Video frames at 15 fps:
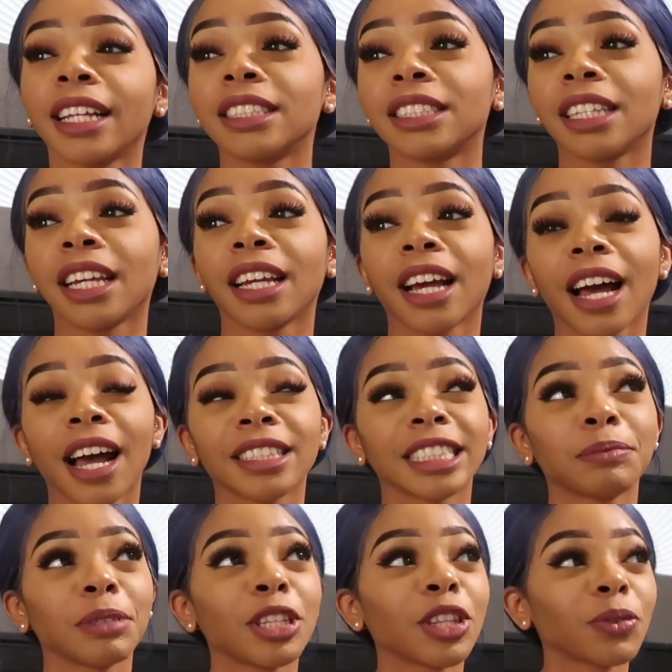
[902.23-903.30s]
and say, guys,
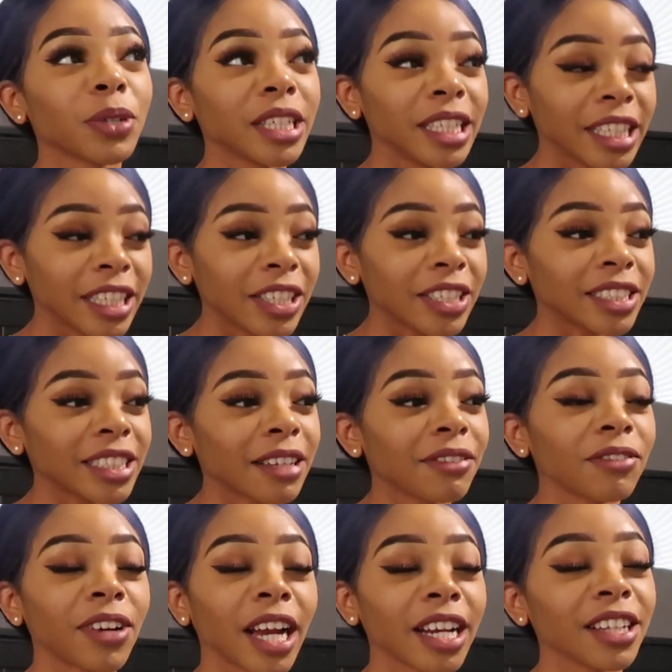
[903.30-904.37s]
it's been 3 years and
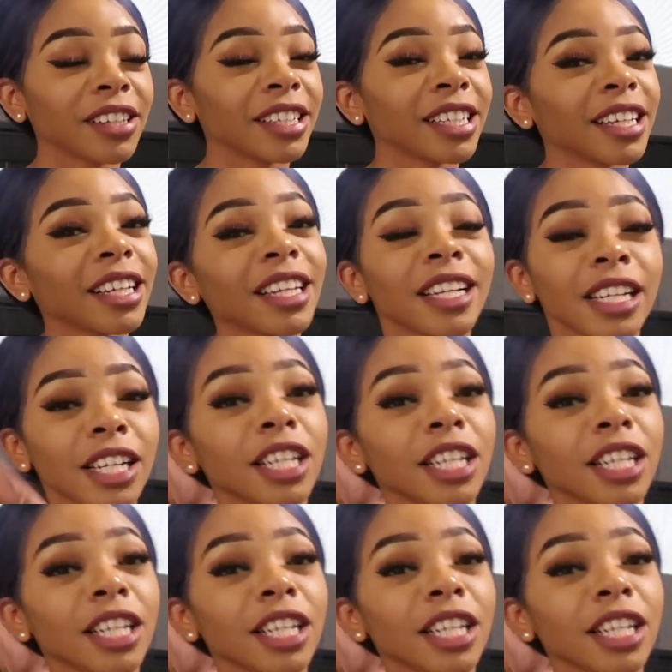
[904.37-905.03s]
finally